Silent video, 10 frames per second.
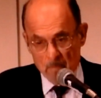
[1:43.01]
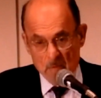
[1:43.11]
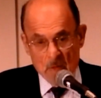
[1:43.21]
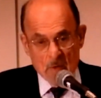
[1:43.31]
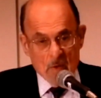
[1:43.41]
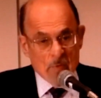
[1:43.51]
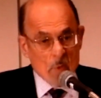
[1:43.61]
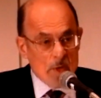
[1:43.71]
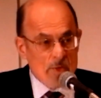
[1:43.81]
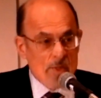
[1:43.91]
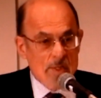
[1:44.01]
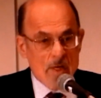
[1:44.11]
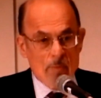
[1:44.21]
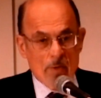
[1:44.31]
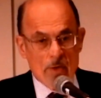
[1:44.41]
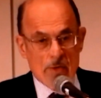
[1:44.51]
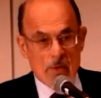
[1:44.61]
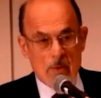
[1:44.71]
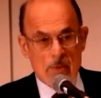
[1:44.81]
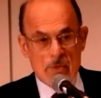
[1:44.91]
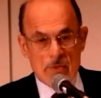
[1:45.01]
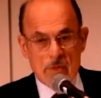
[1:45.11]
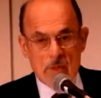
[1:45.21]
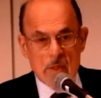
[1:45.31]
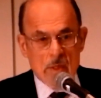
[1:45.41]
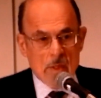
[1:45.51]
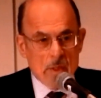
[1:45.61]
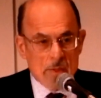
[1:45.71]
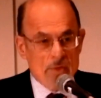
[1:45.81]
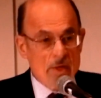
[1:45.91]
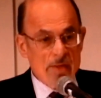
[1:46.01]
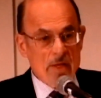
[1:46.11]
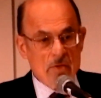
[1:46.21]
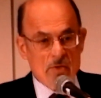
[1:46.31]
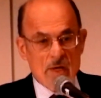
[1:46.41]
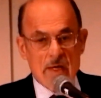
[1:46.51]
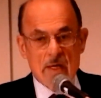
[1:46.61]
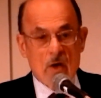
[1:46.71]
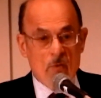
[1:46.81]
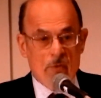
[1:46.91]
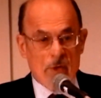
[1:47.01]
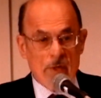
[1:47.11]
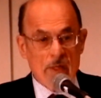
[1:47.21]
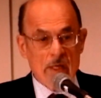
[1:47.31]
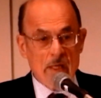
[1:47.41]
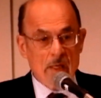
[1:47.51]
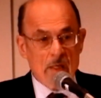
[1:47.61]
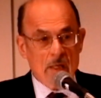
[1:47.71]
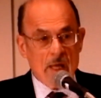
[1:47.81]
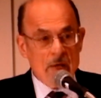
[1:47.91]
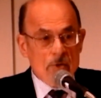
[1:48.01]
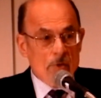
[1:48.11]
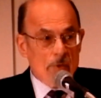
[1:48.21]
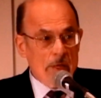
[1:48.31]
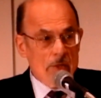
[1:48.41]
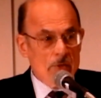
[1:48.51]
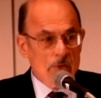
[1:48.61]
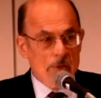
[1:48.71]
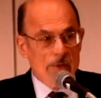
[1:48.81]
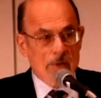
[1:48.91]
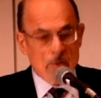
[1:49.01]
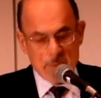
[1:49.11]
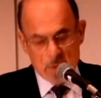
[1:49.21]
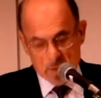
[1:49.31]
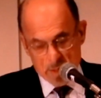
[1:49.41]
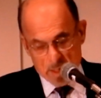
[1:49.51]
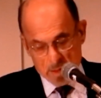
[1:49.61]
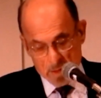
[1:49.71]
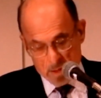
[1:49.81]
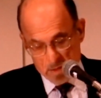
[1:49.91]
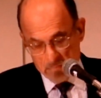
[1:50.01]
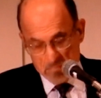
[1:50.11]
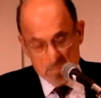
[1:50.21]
If you ask contemporary therapists, does death anxiety overtly enter into the therapeutic dialogue?